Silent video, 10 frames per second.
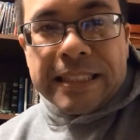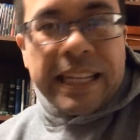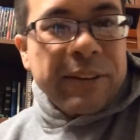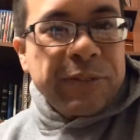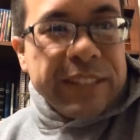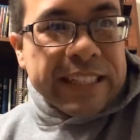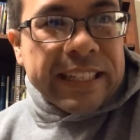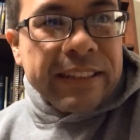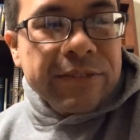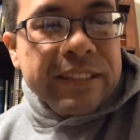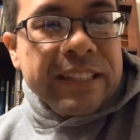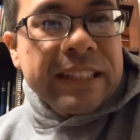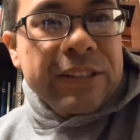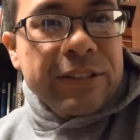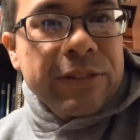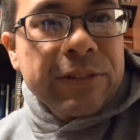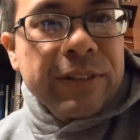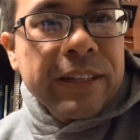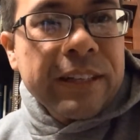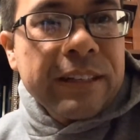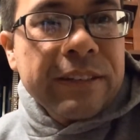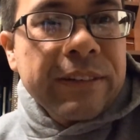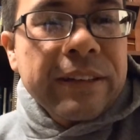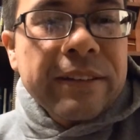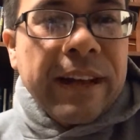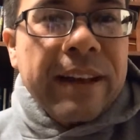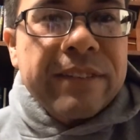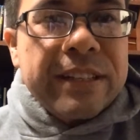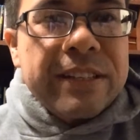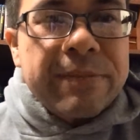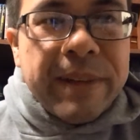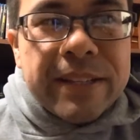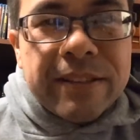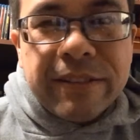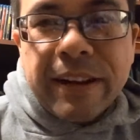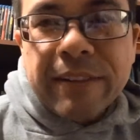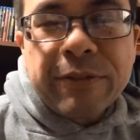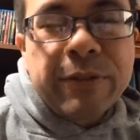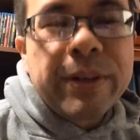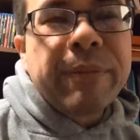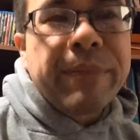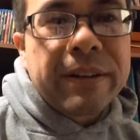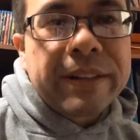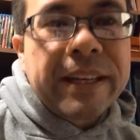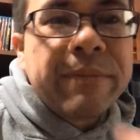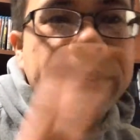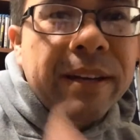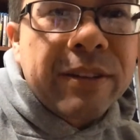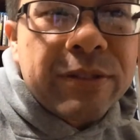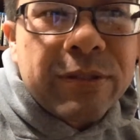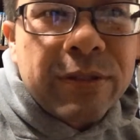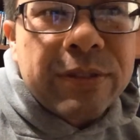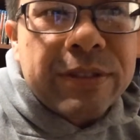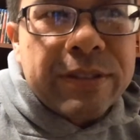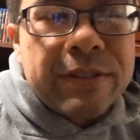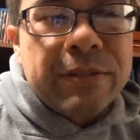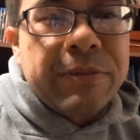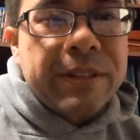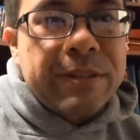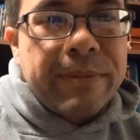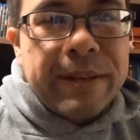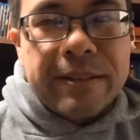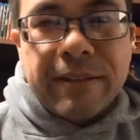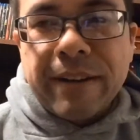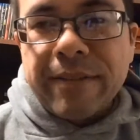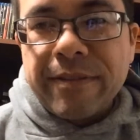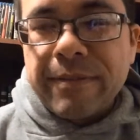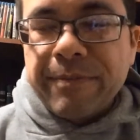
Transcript: Not really. What are you going to do? Uh, we don't have any spacecraft. We can barely get beyond our solar system with a spacecraft.